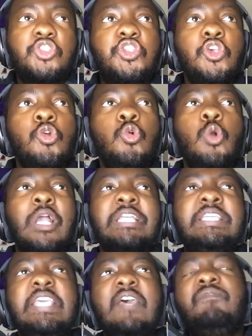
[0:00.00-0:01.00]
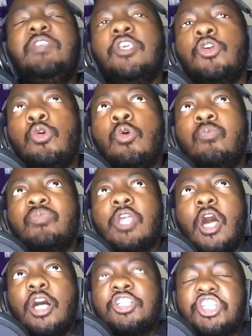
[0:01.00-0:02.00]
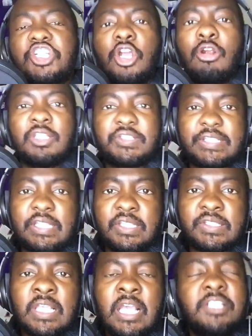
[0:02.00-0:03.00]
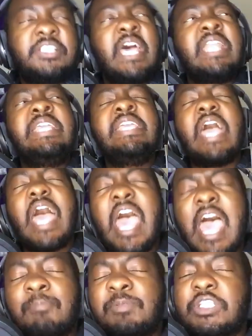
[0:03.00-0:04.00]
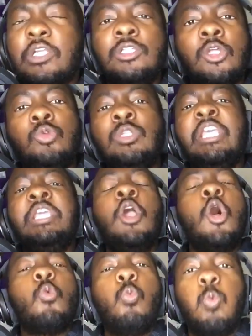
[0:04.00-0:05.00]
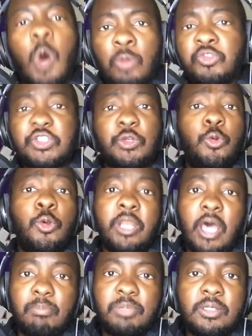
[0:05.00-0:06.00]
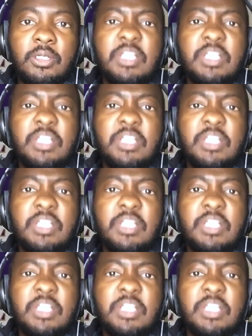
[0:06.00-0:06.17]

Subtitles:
to give you assurances that he absolutely won't screw it up?